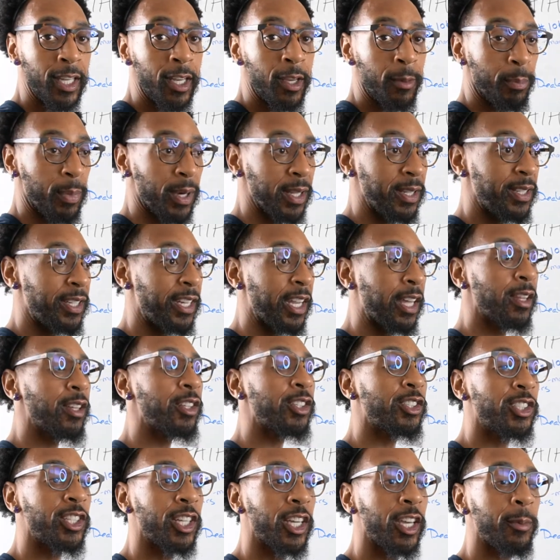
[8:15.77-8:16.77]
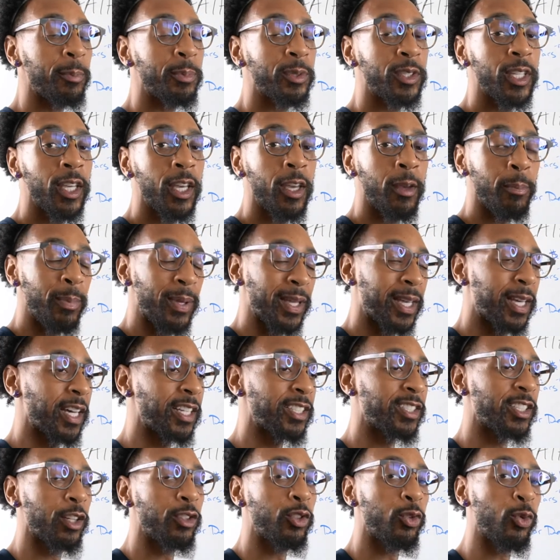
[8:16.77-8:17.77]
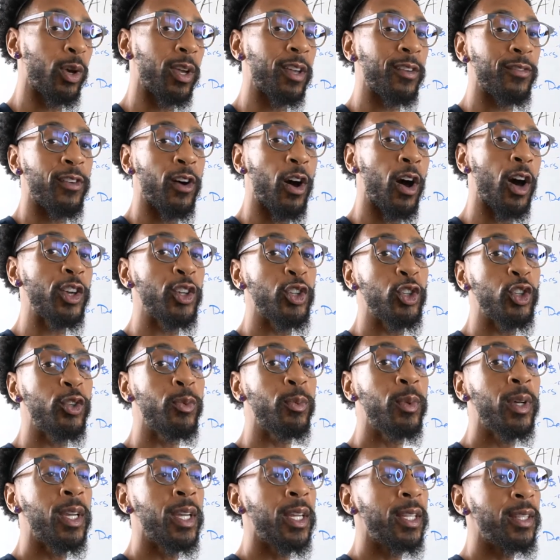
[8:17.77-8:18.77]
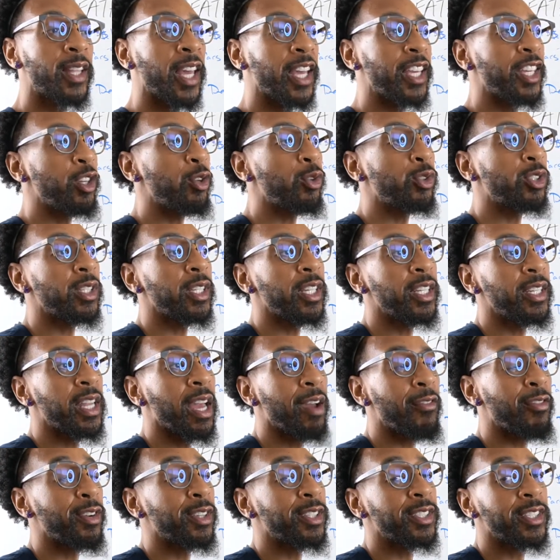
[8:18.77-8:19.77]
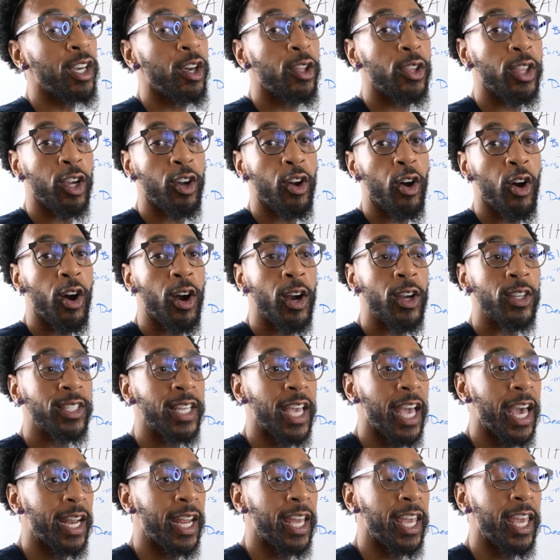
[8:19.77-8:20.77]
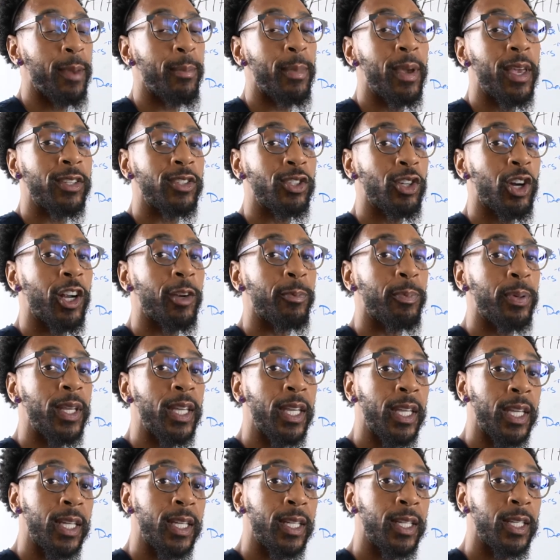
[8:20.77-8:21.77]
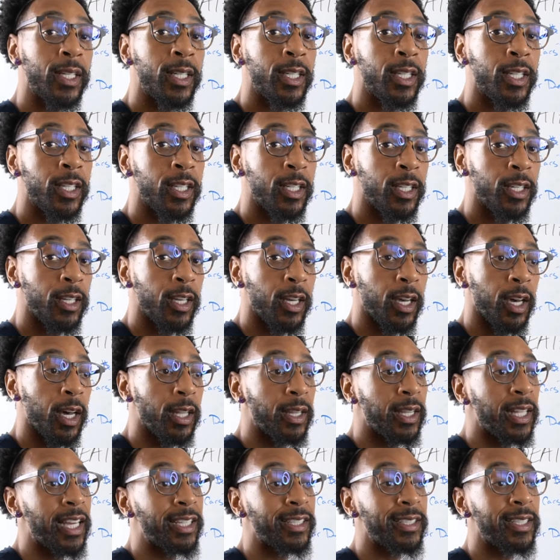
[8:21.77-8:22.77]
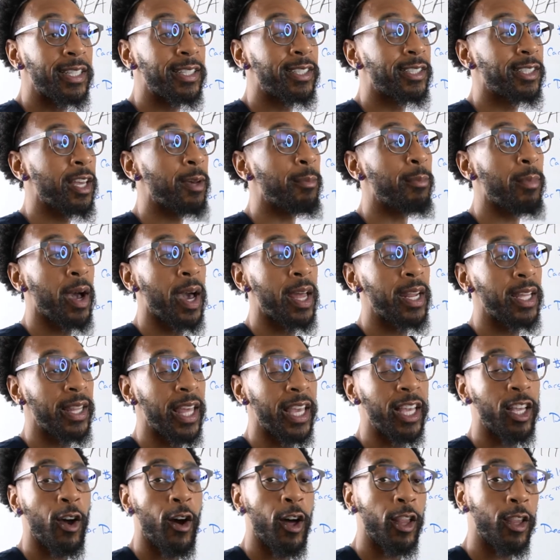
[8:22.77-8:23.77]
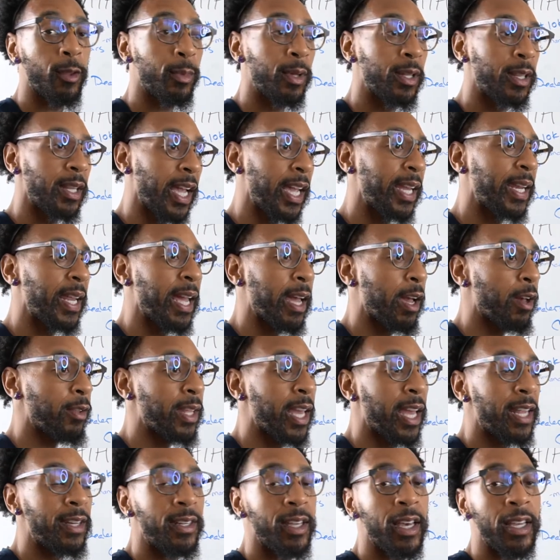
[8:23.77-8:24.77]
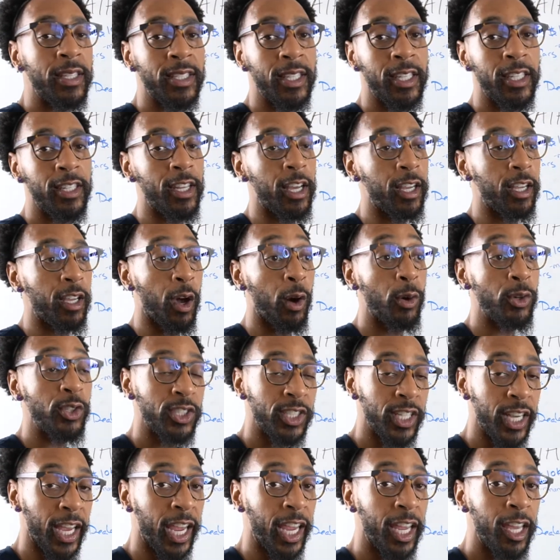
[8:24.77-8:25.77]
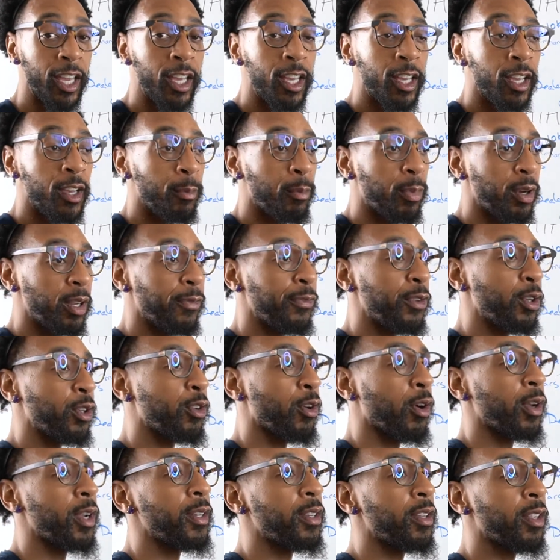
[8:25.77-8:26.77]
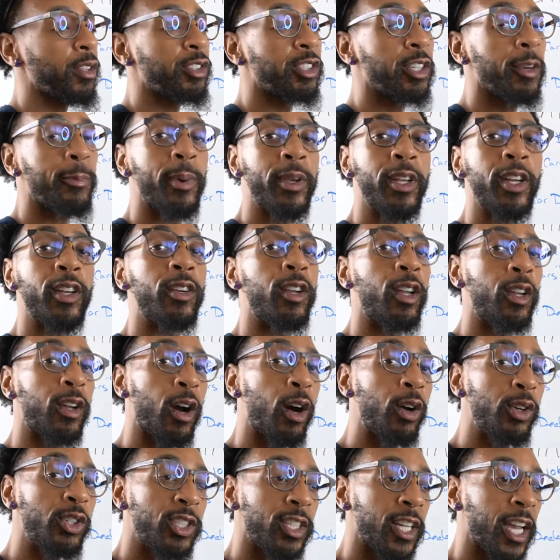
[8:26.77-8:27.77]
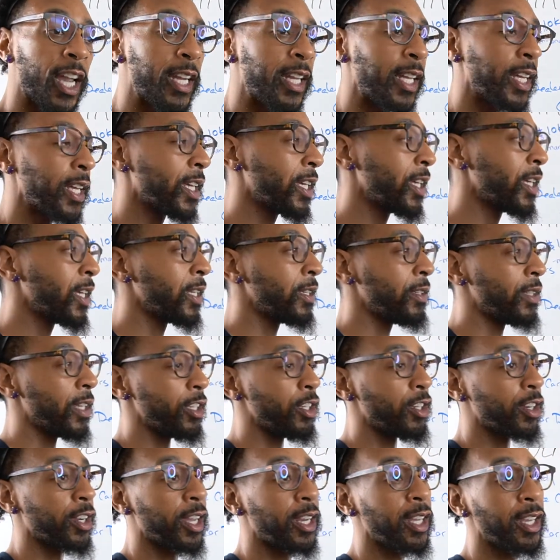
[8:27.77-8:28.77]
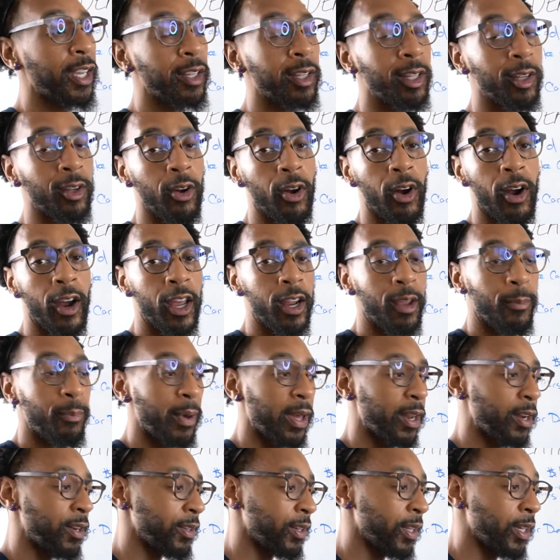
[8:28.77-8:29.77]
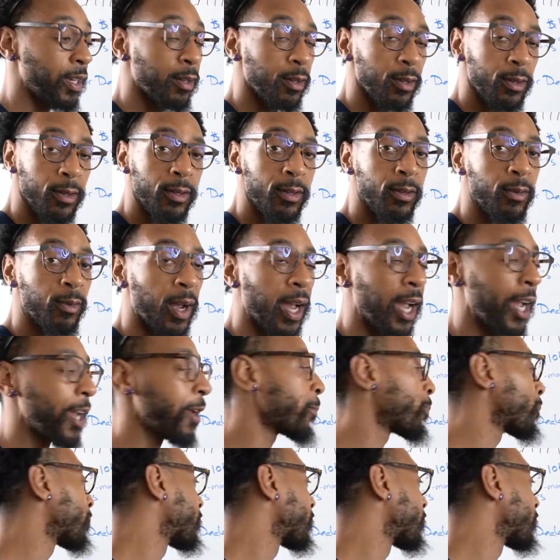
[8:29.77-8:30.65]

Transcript: But dealerships, because they're doing volume, they usually never sell the cars at an MSRP. Unless it's somebody, they call them a laydown, that doesn't negotiate. But if you go in a dealership and you're negotiating, then you're going to get the car at a better deal, right?